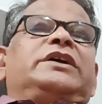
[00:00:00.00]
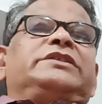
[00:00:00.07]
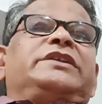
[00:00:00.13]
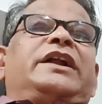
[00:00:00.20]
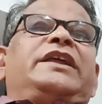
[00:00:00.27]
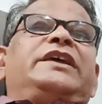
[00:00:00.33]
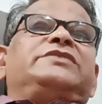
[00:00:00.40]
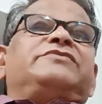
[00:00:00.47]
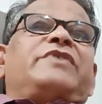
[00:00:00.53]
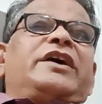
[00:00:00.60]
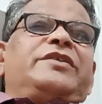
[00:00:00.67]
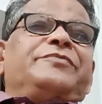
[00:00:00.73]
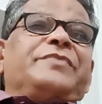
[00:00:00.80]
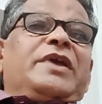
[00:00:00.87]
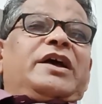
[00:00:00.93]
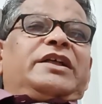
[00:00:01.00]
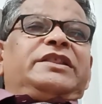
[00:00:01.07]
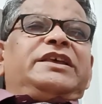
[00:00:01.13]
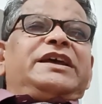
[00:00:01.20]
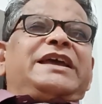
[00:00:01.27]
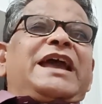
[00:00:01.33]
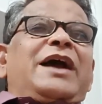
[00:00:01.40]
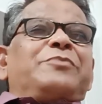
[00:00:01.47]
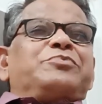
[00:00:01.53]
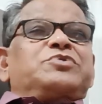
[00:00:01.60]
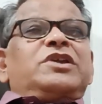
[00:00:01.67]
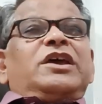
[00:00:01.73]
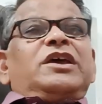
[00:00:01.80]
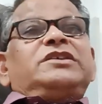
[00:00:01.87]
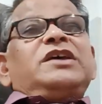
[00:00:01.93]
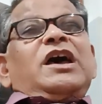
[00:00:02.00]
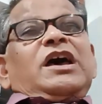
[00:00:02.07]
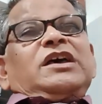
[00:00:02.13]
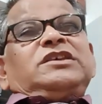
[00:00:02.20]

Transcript: That is why the caption is